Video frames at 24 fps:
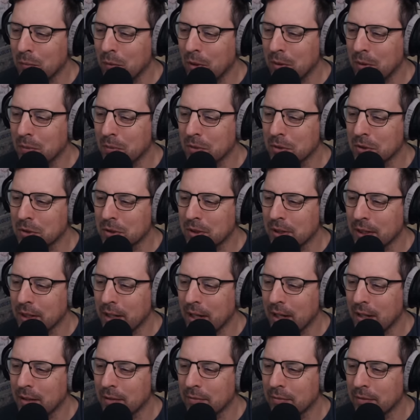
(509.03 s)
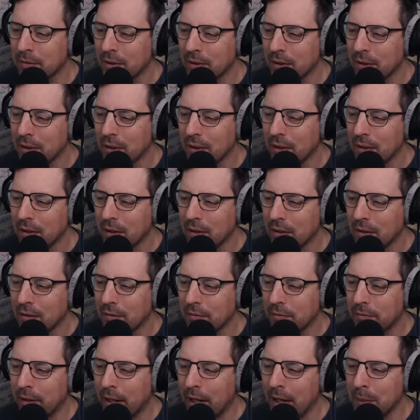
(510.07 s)
What was the kind of
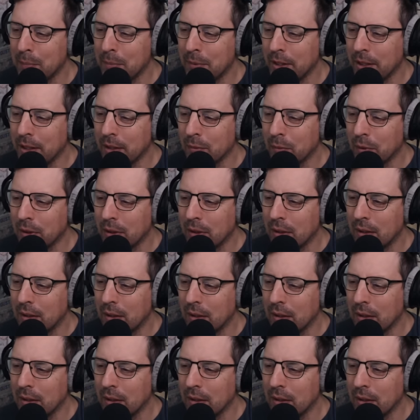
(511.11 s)
vibe there with